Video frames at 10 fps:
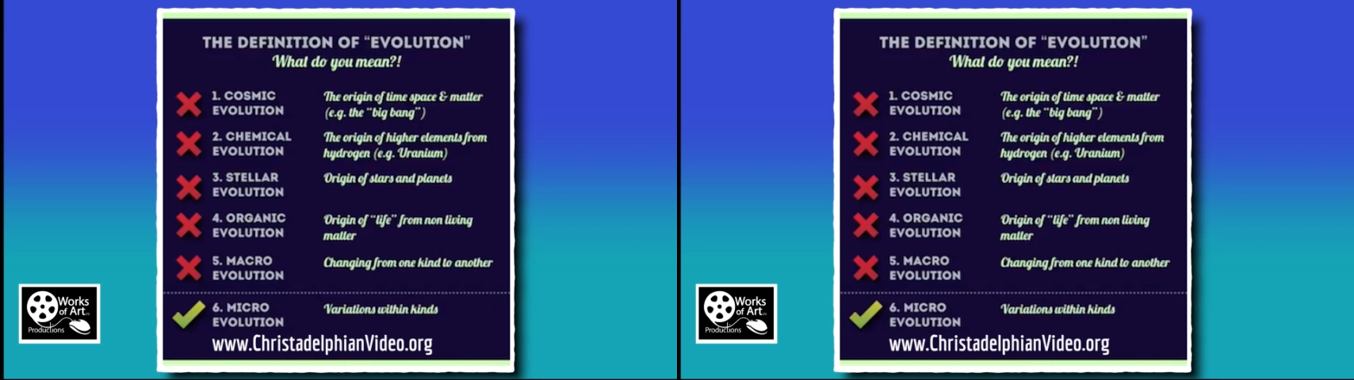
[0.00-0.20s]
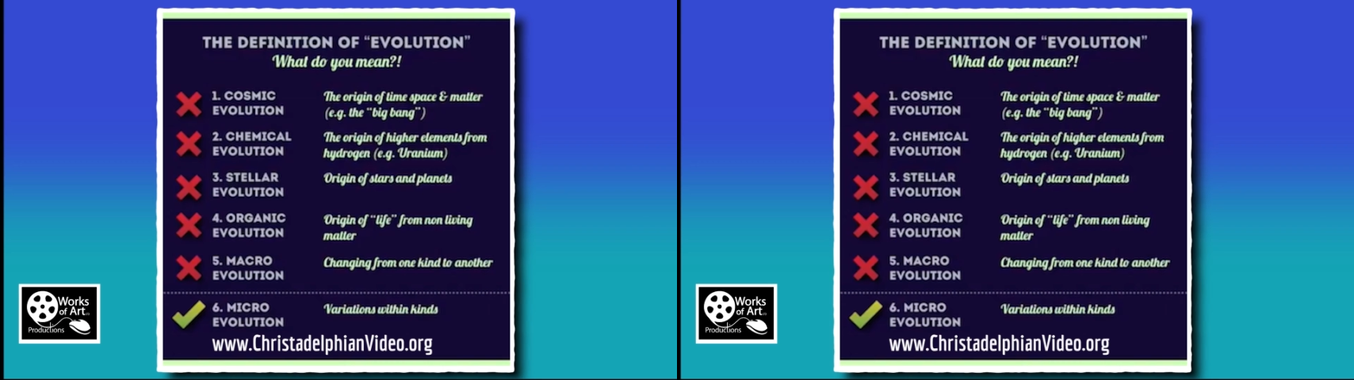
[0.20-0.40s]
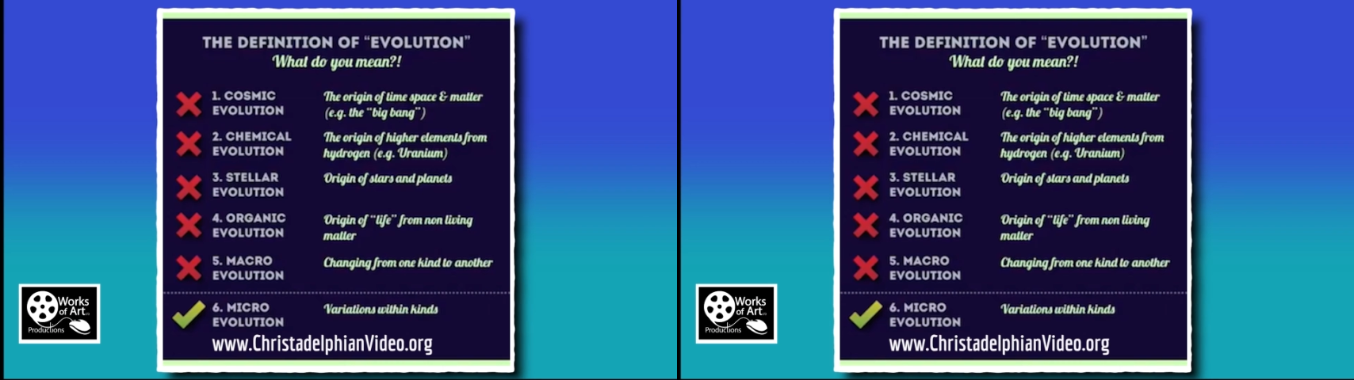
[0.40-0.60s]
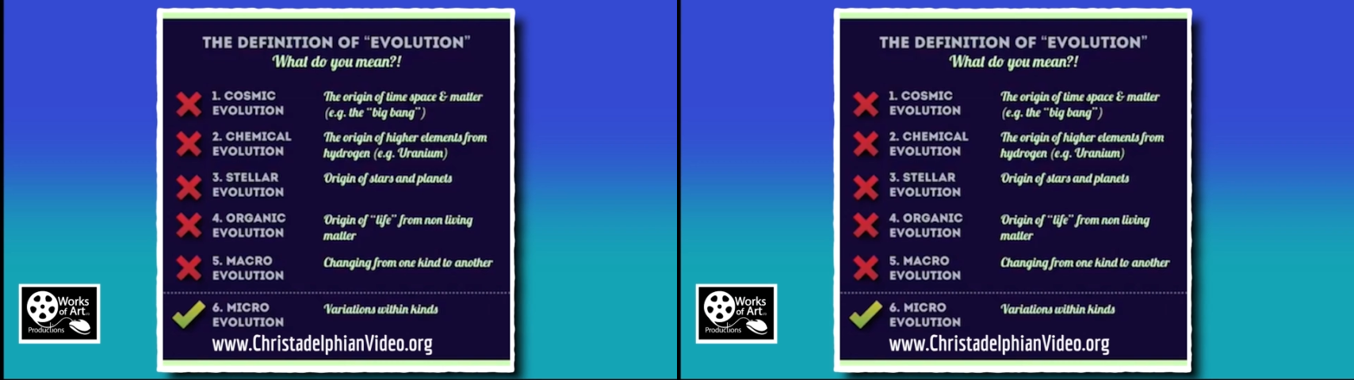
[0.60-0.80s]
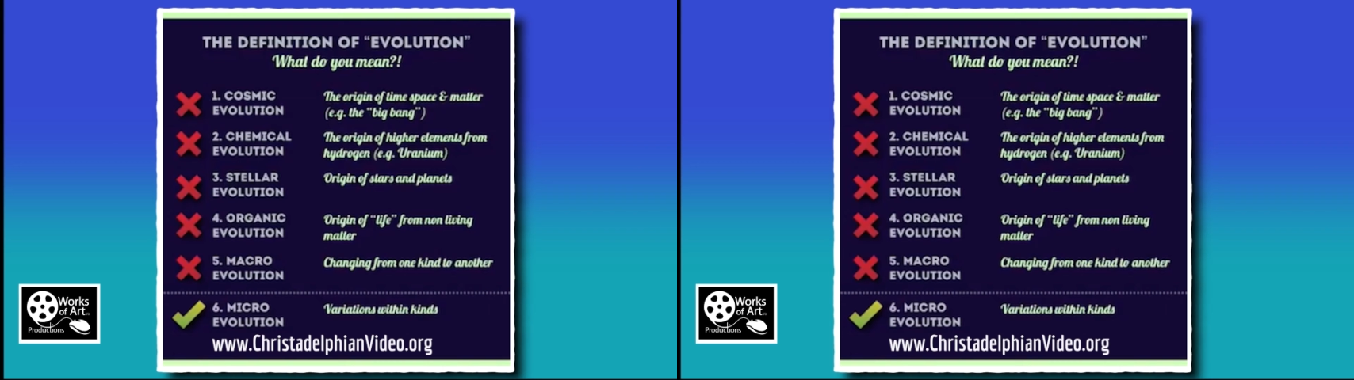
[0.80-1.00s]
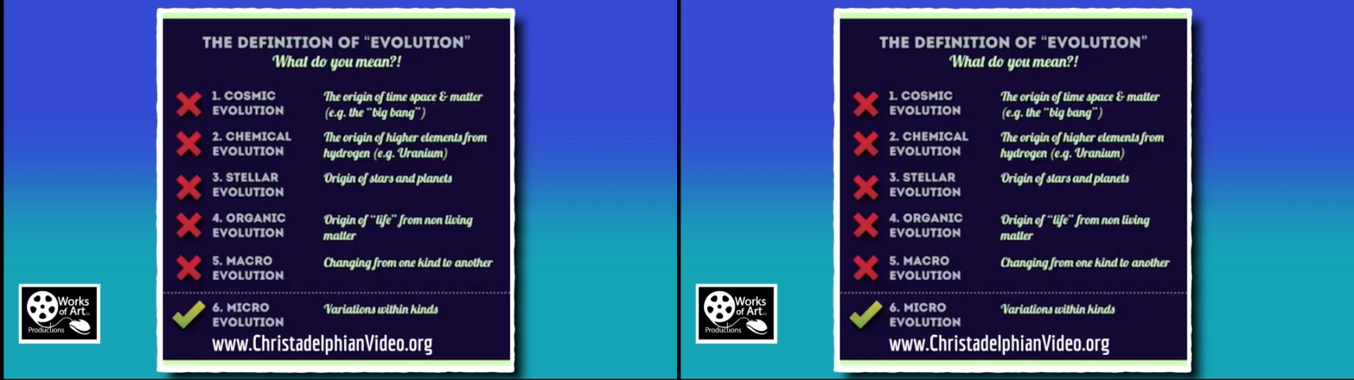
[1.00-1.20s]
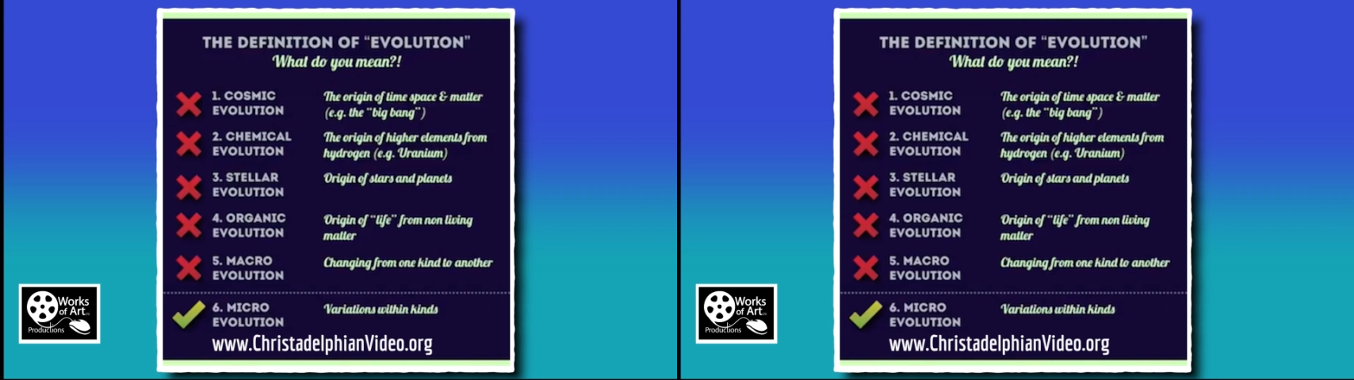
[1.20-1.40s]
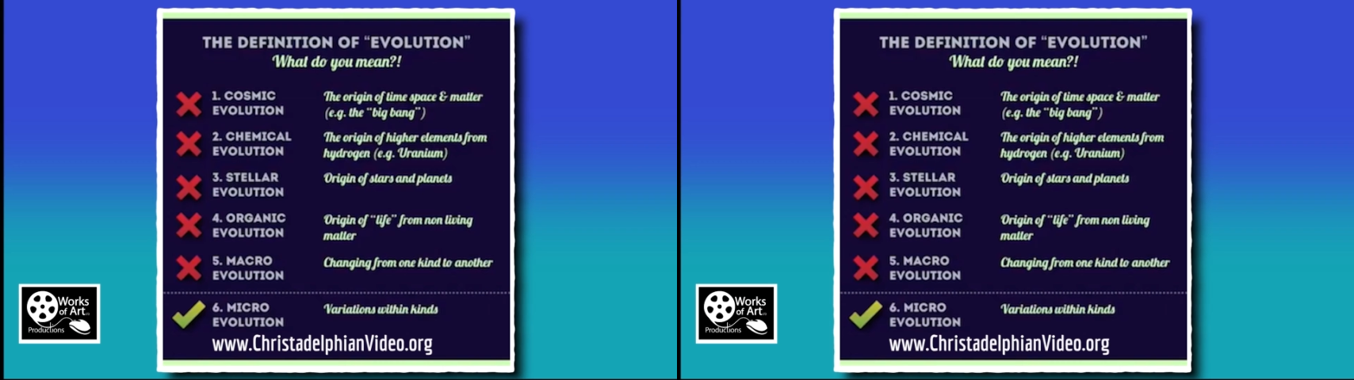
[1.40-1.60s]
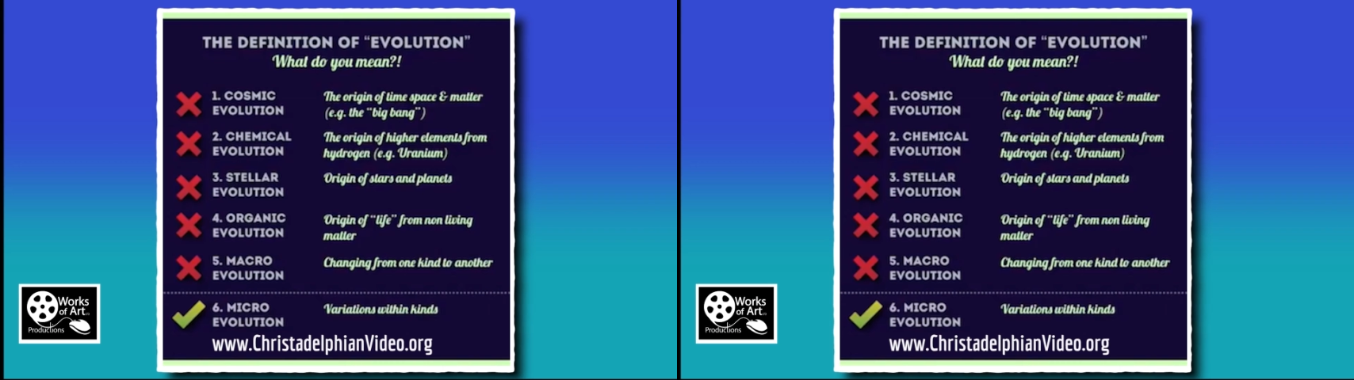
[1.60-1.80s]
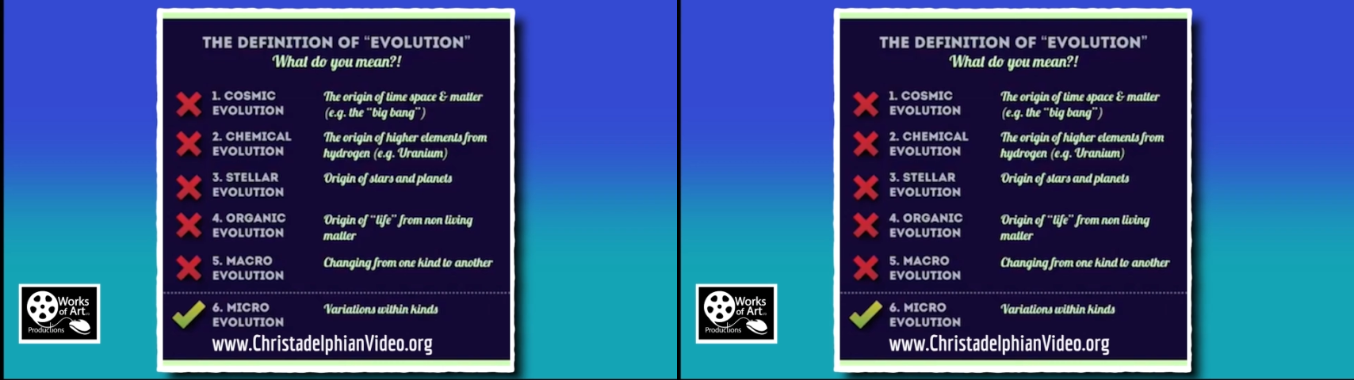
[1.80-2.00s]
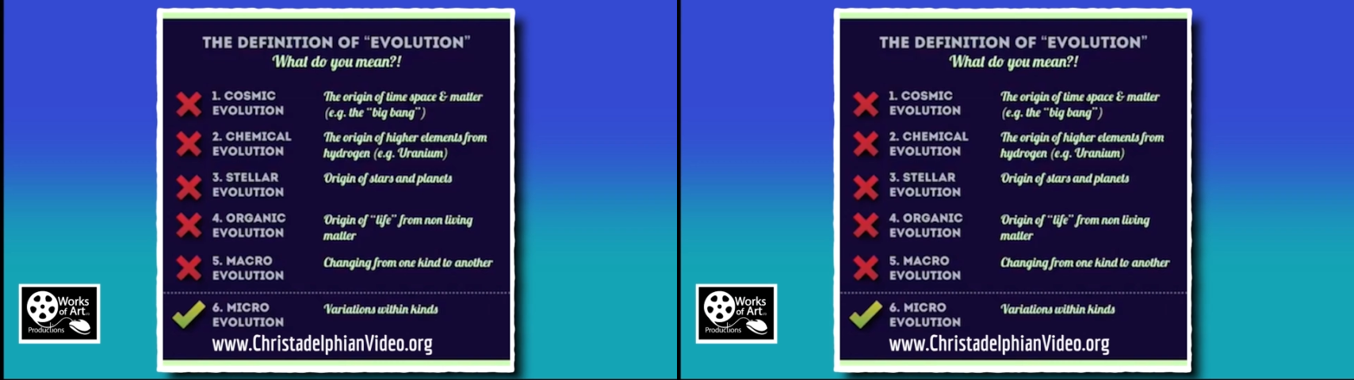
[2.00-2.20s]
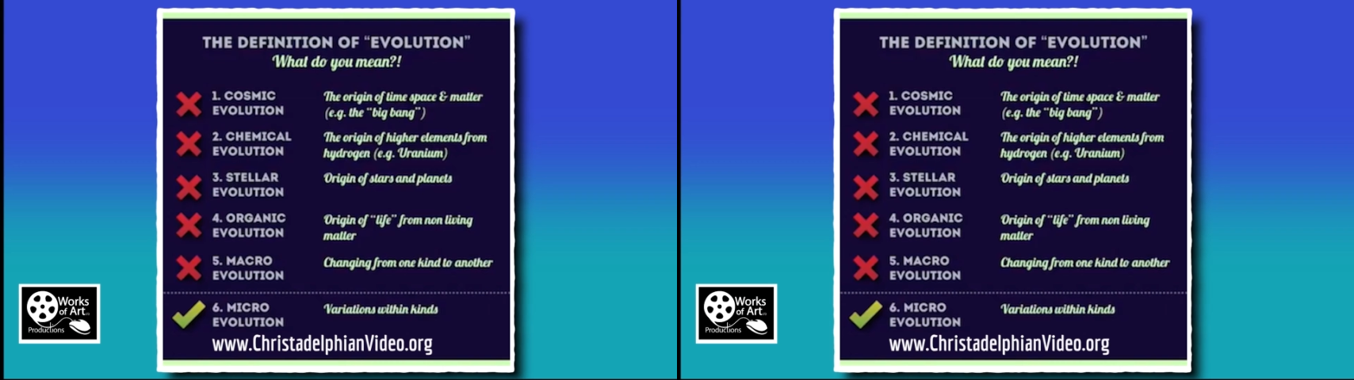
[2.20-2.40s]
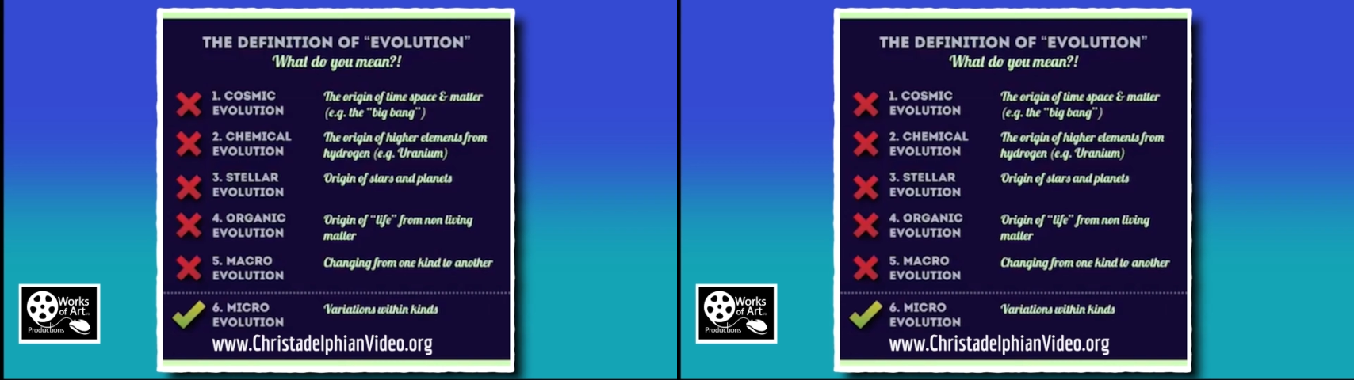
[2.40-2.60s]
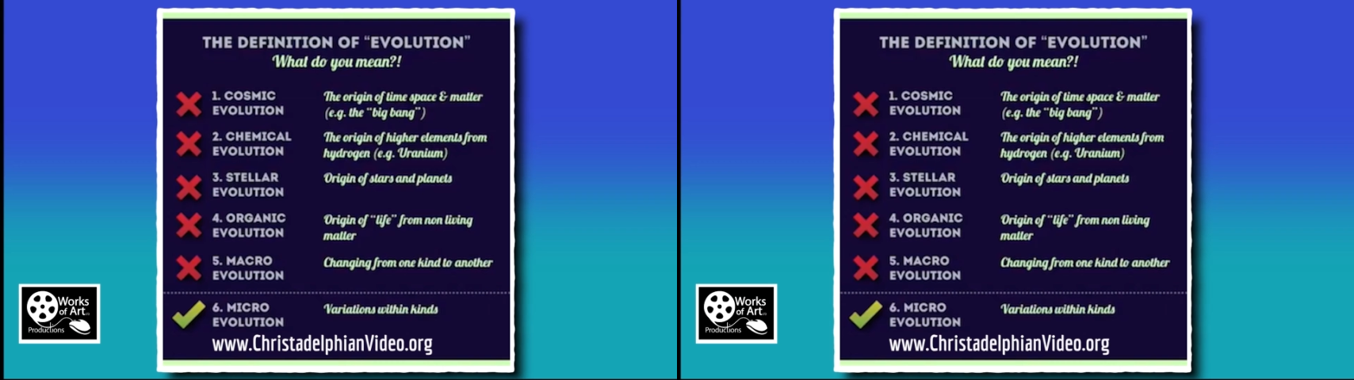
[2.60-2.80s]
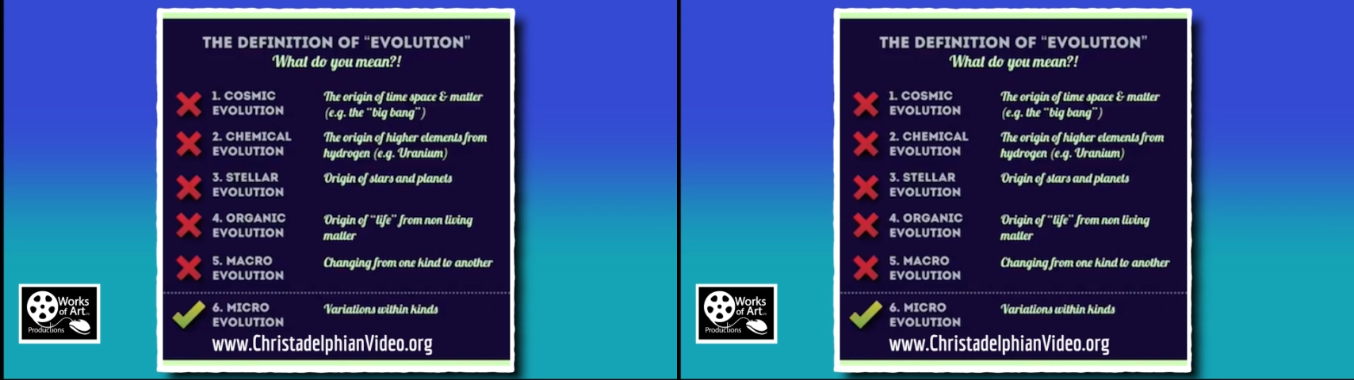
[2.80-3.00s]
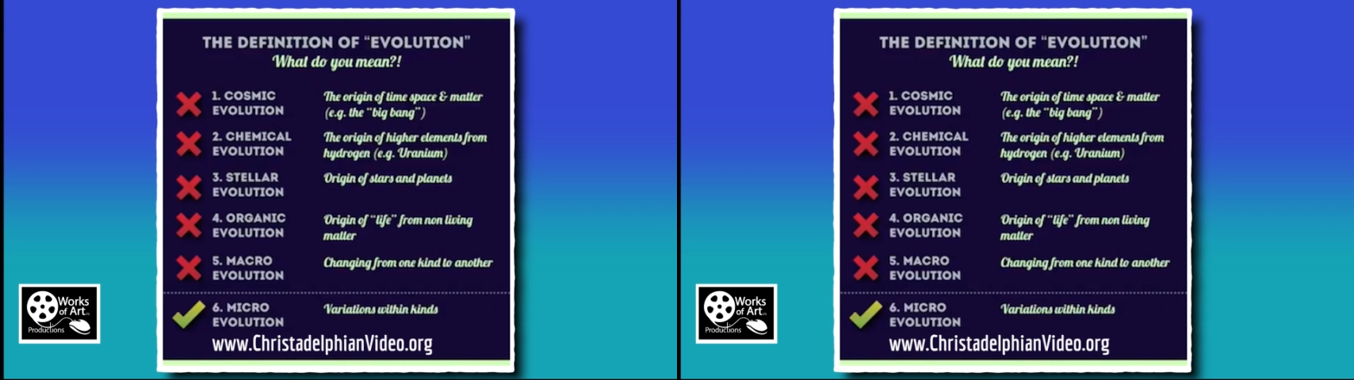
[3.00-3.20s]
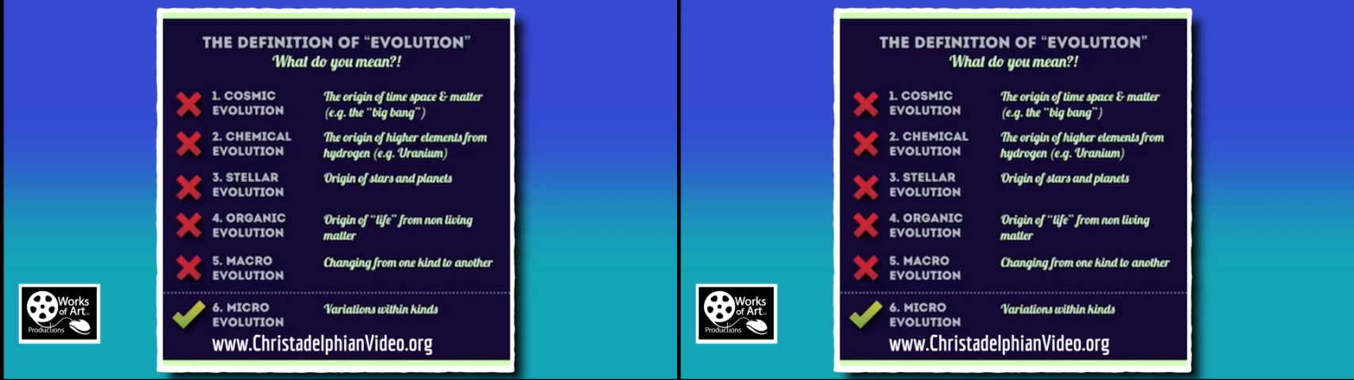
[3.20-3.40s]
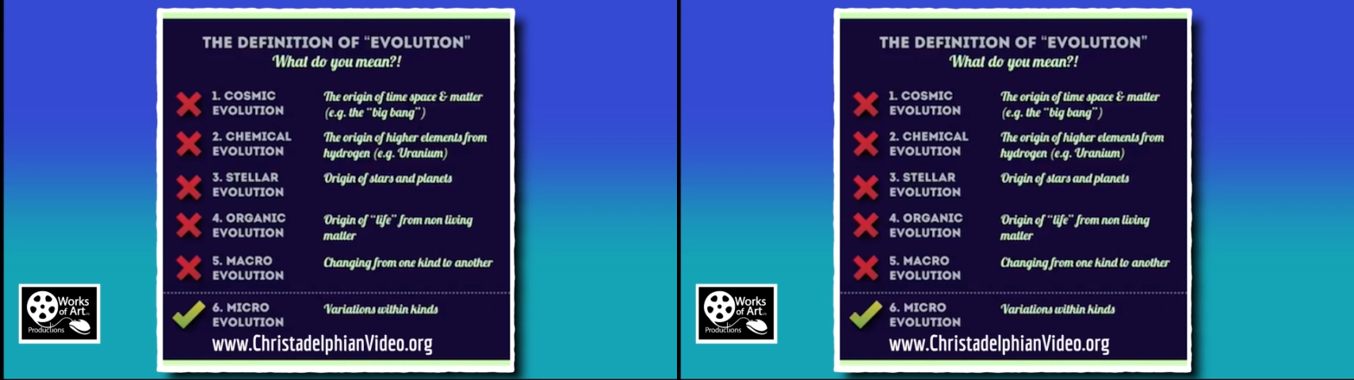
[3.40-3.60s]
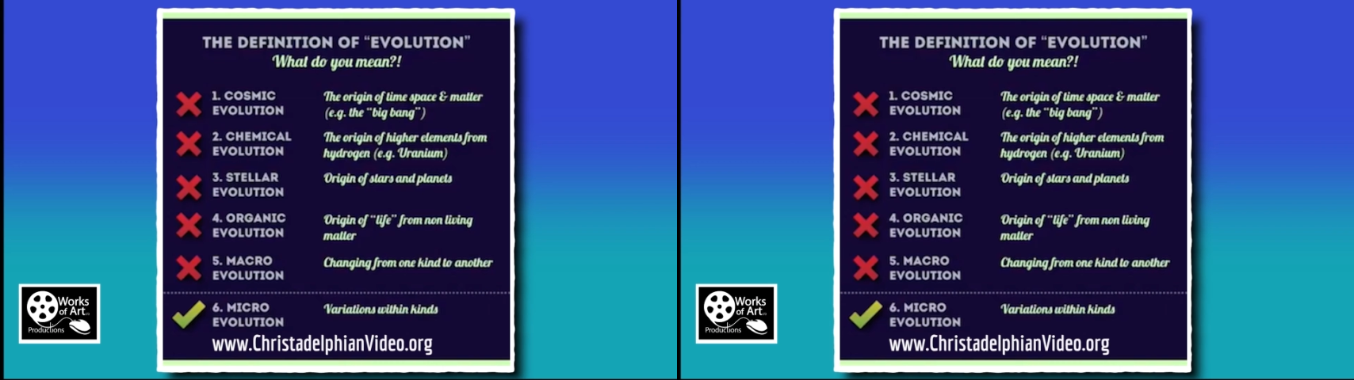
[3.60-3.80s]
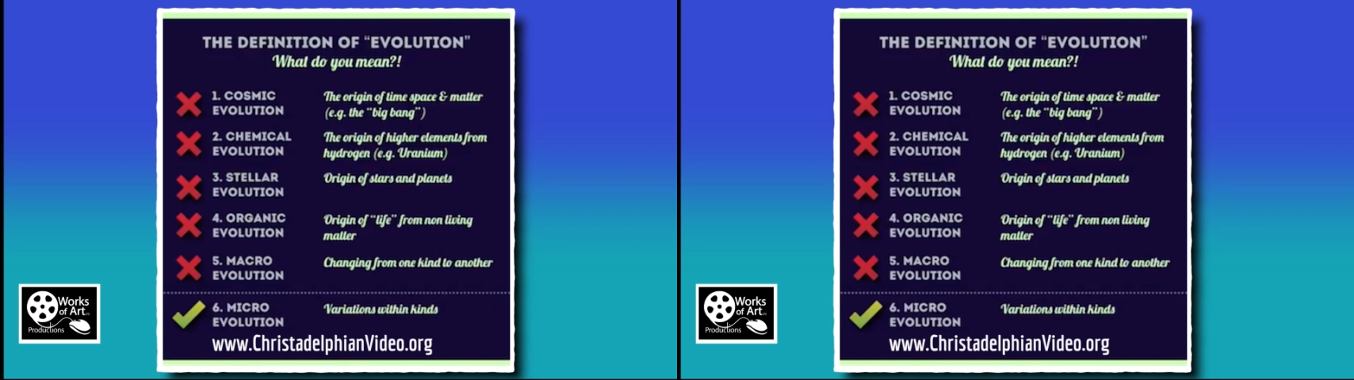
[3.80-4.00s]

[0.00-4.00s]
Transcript: (no speaker visible)